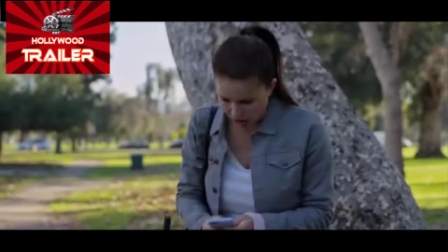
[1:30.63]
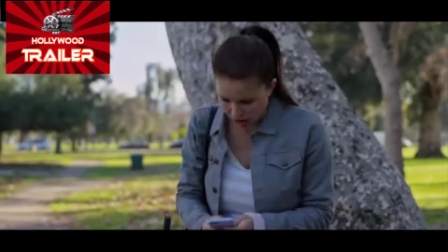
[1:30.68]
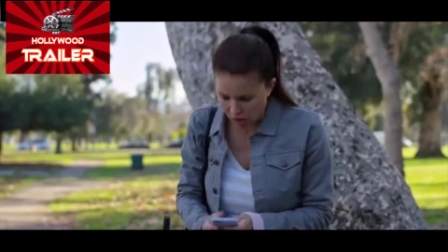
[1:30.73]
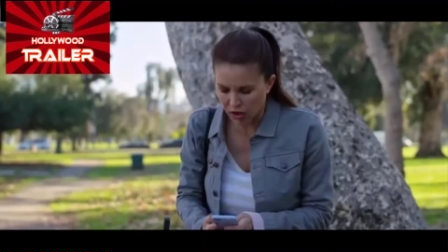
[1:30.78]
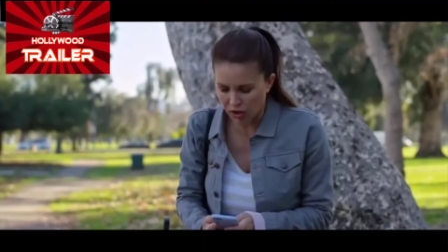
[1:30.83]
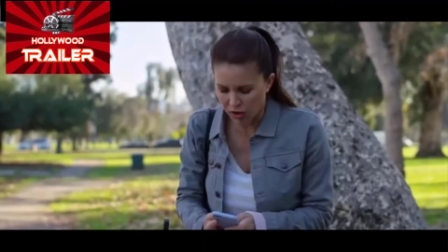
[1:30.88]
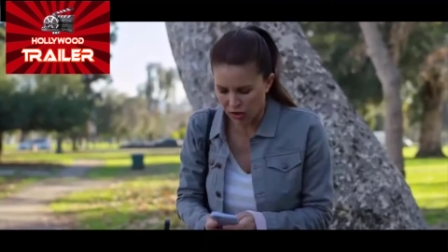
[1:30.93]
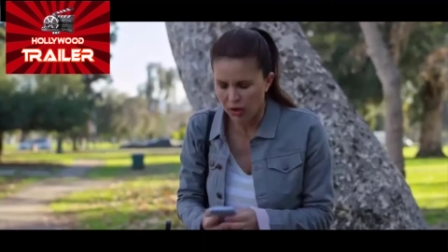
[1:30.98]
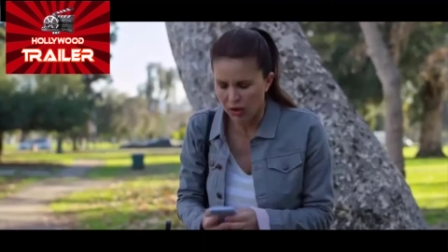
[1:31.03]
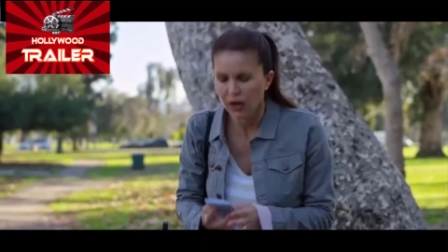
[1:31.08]

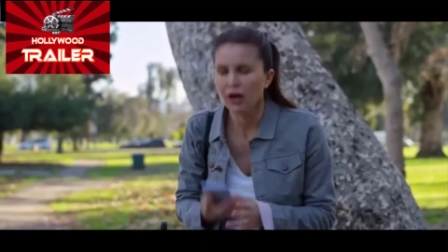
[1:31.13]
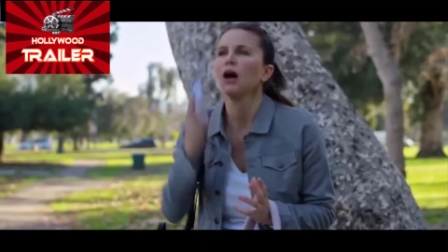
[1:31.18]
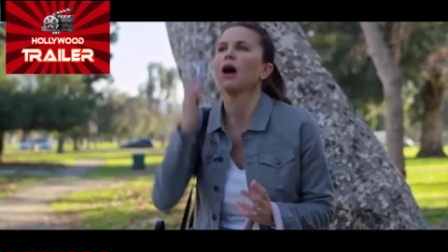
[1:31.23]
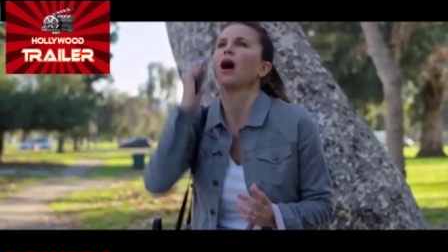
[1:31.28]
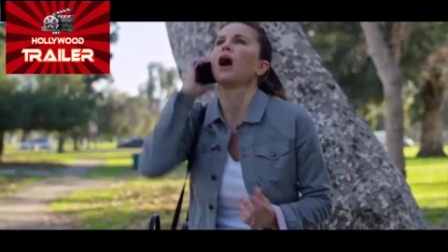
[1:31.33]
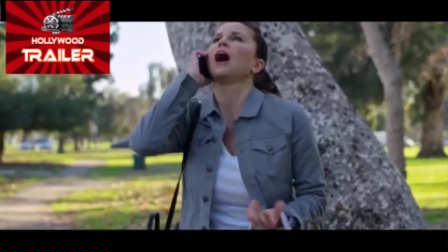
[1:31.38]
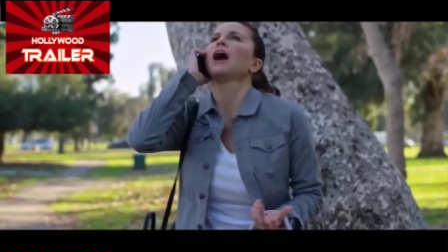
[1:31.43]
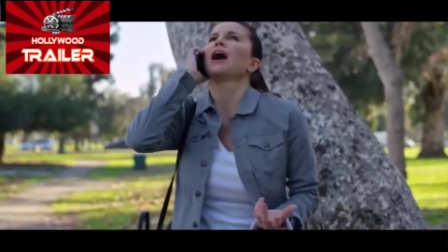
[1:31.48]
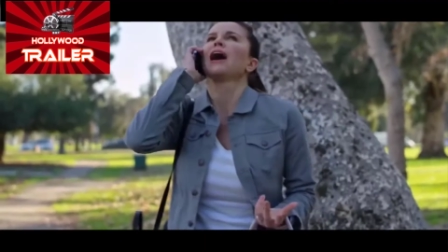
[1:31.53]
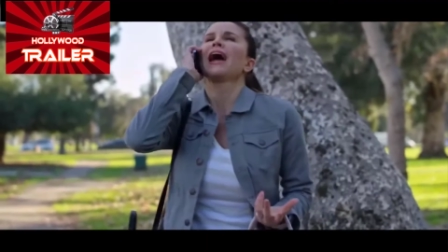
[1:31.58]
Oh,
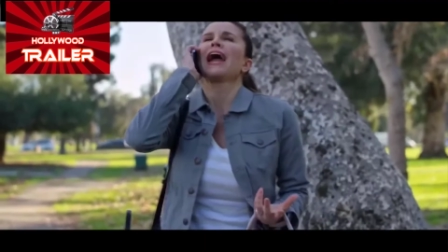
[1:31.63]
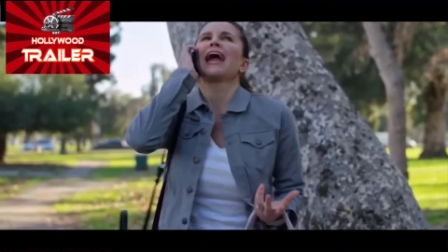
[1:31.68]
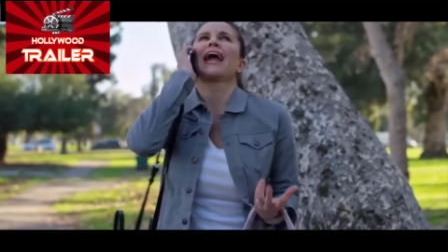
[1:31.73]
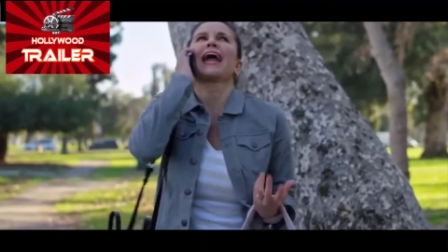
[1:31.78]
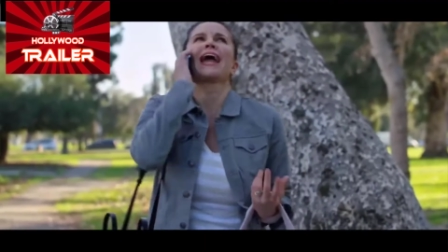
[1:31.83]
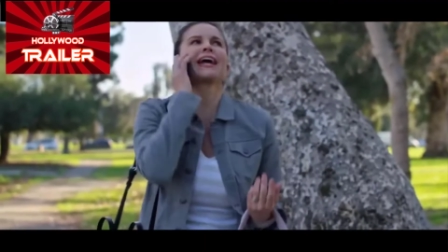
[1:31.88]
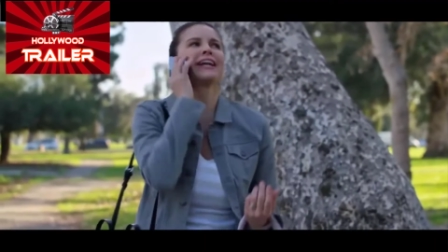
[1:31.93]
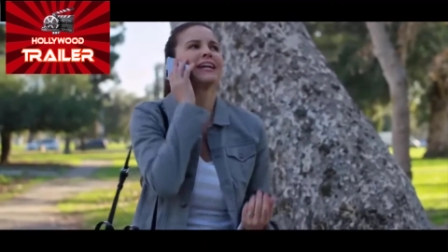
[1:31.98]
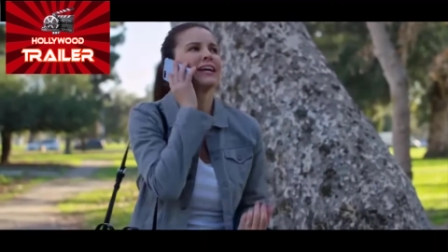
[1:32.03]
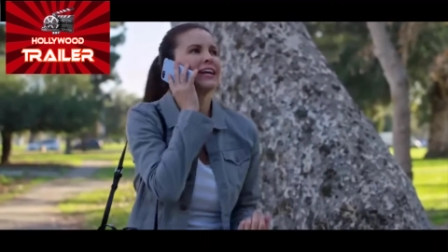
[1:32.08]

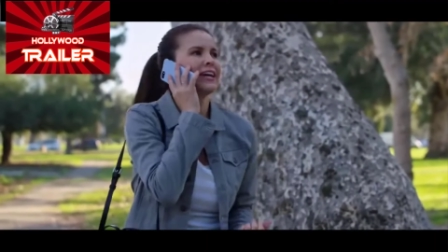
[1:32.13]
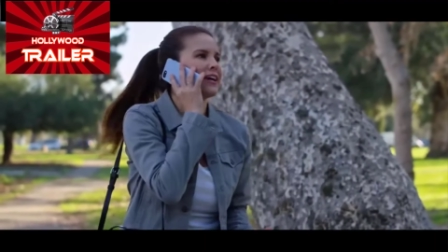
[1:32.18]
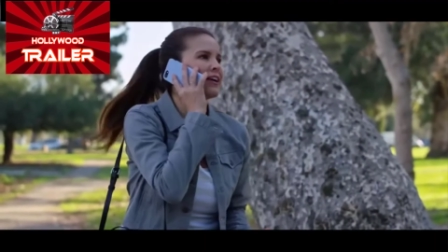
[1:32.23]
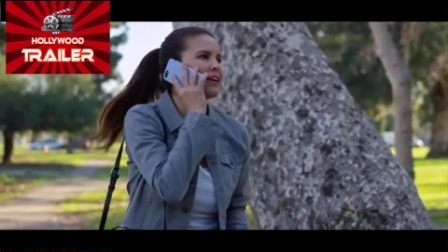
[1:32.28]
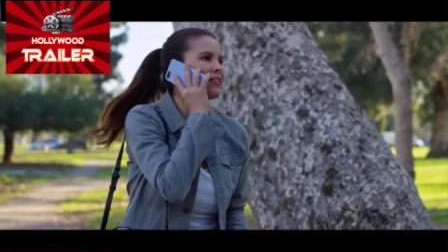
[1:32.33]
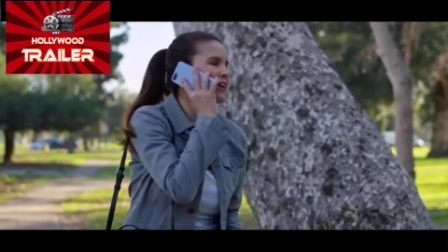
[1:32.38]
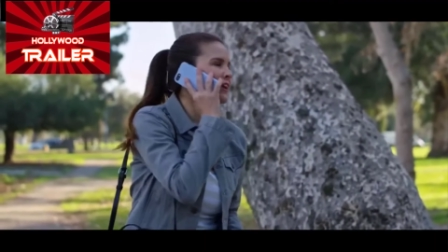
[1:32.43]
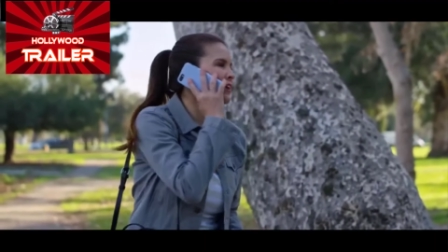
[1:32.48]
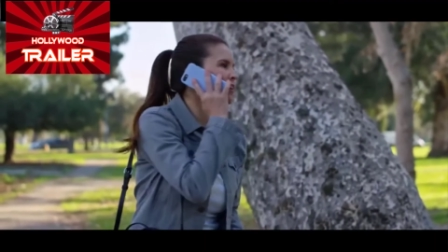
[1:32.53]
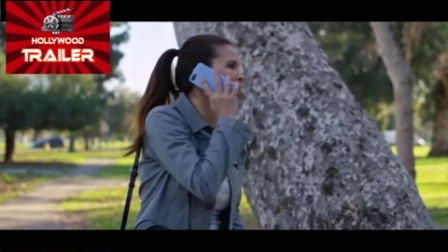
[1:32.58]
Annie,
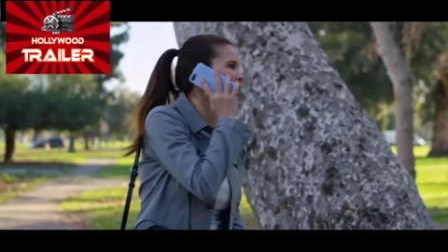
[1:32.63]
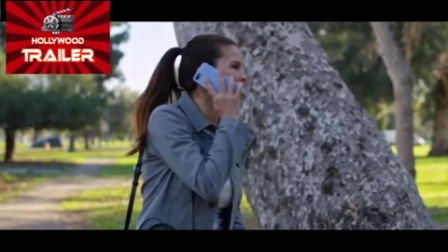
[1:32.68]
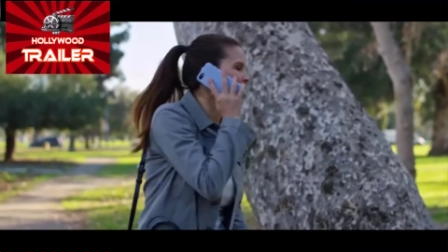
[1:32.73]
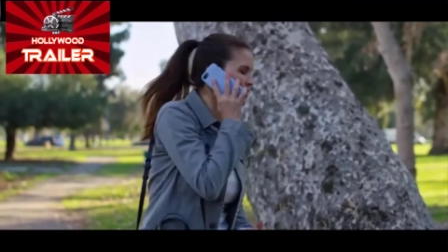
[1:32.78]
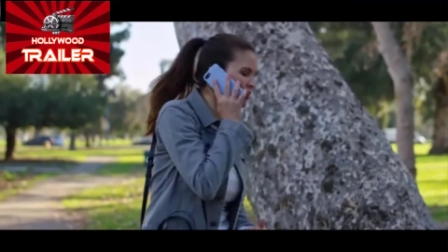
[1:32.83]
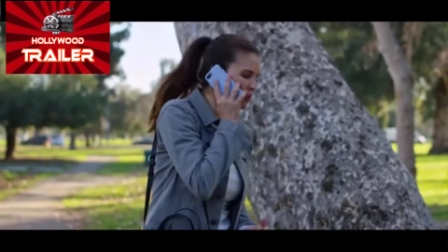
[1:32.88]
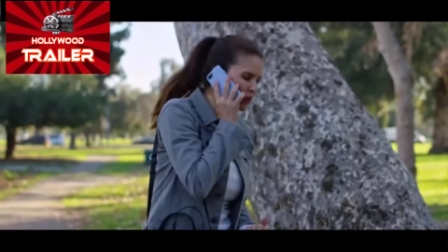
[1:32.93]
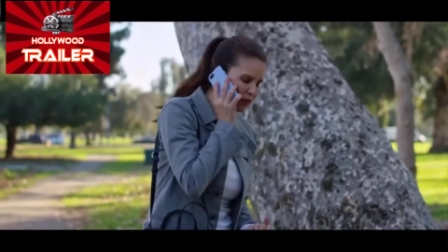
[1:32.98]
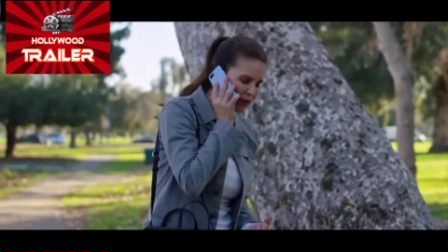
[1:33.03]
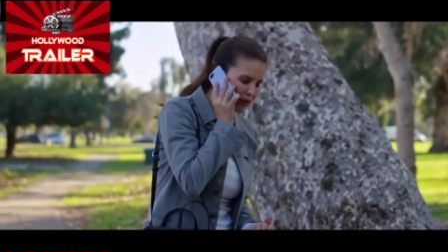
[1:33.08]
thank
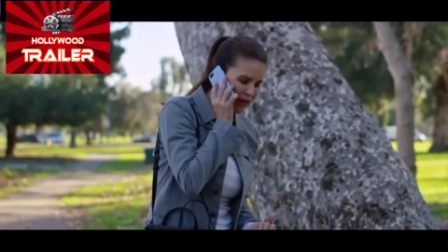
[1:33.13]
God you're